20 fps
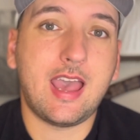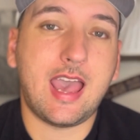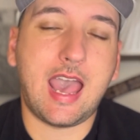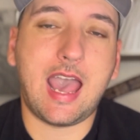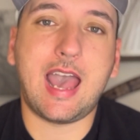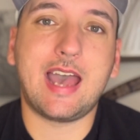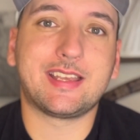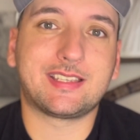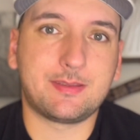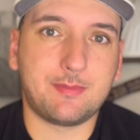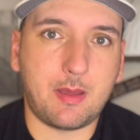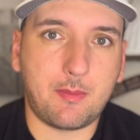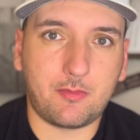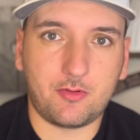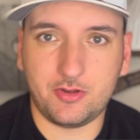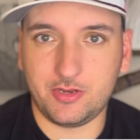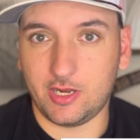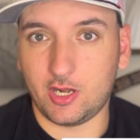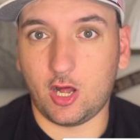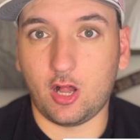As a member,
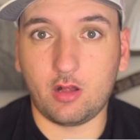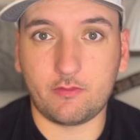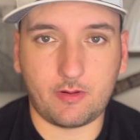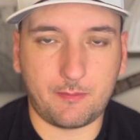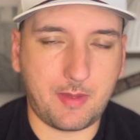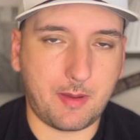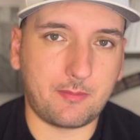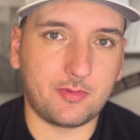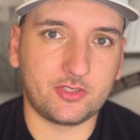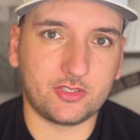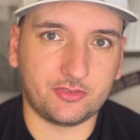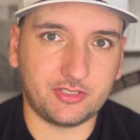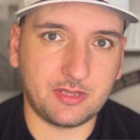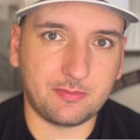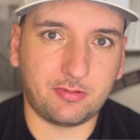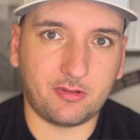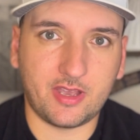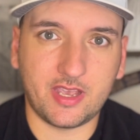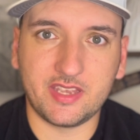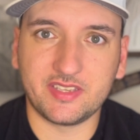you get all of our members only
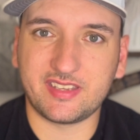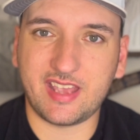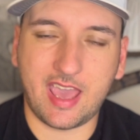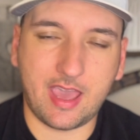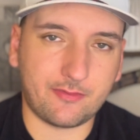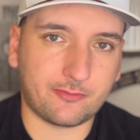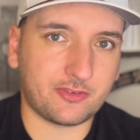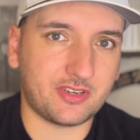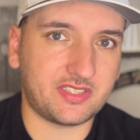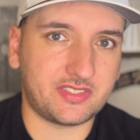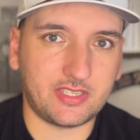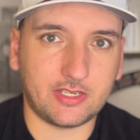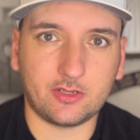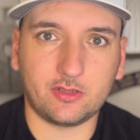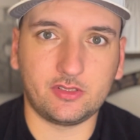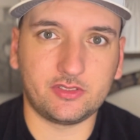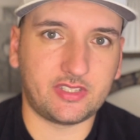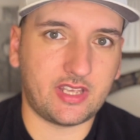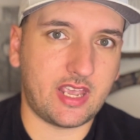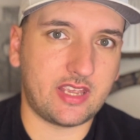plays every
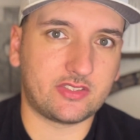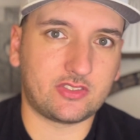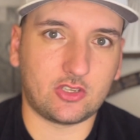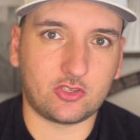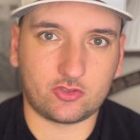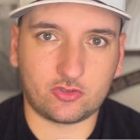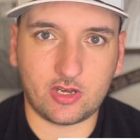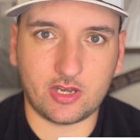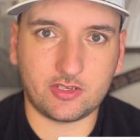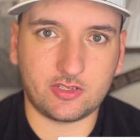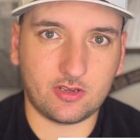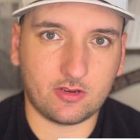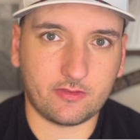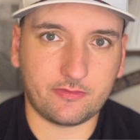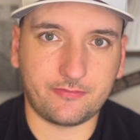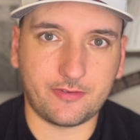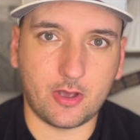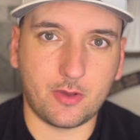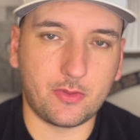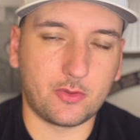single day sent straight to your
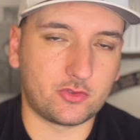phone.